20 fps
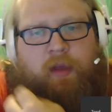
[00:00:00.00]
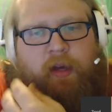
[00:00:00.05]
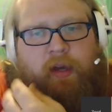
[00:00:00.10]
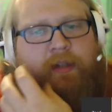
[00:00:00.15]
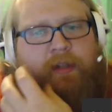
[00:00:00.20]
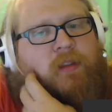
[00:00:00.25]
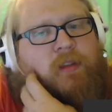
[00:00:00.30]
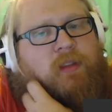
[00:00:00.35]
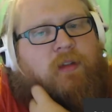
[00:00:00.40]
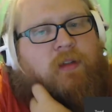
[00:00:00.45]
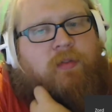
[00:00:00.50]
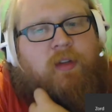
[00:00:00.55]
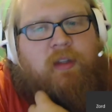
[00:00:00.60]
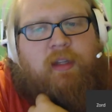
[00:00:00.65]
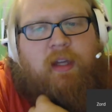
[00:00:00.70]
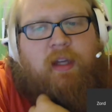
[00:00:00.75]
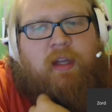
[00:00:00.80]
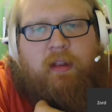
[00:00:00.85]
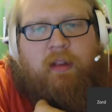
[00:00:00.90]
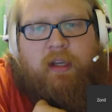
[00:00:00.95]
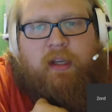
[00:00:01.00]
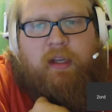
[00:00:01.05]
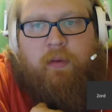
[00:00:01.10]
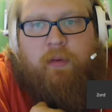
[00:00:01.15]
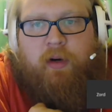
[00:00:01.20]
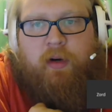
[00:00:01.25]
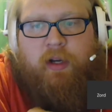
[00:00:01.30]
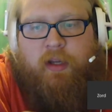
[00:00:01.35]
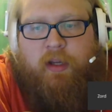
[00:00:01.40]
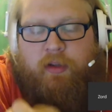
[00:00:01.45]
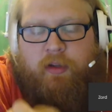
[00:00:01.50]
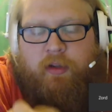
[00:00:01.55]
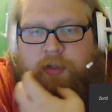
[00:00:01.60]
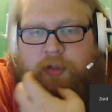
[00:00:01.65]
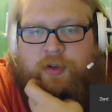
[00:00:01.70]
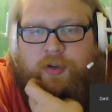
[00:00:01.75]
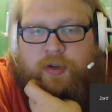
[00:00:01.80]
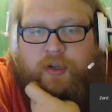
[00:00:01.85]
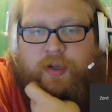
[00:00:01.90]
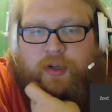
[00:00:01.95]
and stuff like that. Like I want to get a
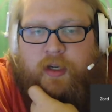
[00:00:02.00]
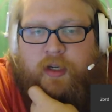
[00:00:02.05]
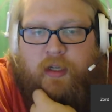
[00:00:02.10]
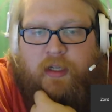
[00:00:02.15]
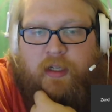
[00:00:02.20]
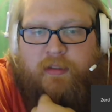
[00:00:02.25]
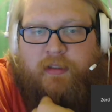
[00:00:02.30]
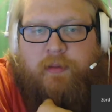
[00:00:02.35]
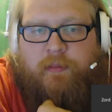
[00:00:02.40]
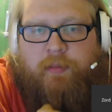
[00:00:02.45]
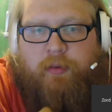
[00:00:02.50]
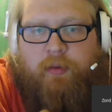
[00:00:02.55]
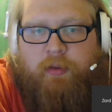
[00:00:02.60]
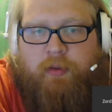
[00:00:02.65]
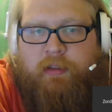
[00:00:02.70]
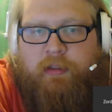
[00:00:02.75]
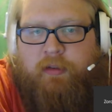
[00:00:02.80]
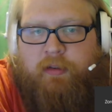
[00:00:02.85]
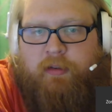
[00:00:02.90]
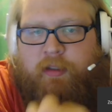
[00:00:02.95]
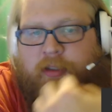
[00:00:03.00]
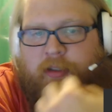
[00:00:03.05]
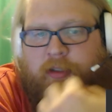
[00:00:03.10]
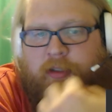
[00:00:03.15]
Twitch hoodie at some point or a